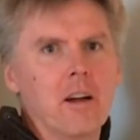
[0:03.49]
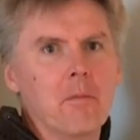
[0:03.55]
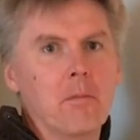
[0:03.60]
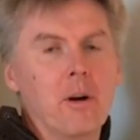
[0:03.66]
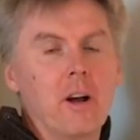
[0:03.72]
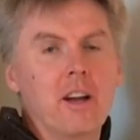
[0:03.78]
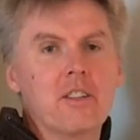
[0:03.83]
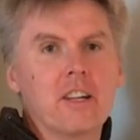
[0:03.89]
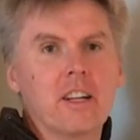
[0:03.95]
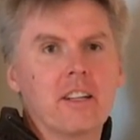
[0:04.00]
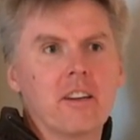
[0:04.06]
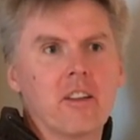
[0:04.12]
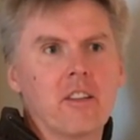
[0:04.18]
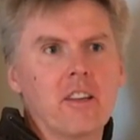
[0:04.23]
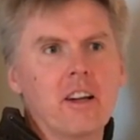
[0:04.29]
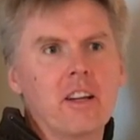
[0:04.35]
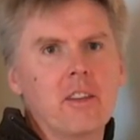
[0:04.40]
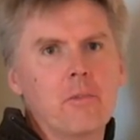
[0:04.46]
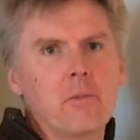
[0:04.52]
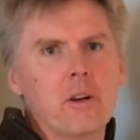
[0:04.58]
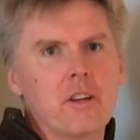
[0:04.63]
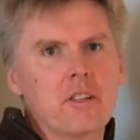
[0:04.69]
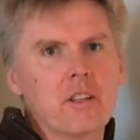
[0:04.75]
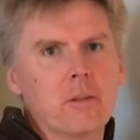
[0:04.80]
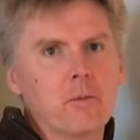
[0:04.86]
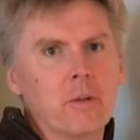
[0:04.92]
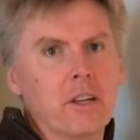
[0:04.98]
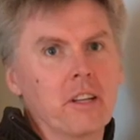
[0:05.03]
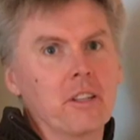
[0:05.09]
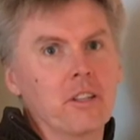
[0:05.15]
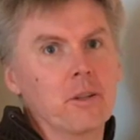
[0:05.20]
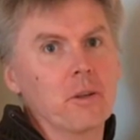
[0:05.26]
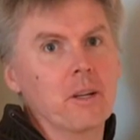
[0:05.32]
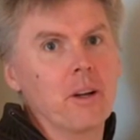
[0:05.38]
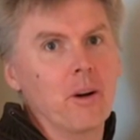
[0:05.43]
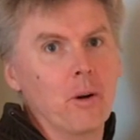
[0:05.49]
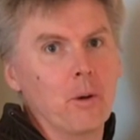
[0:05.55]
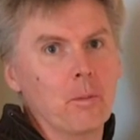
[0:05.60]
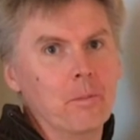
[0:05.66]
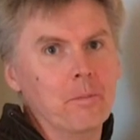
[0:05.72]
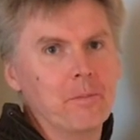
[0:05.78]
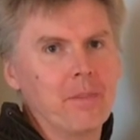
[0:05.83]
project, a science project we can do at home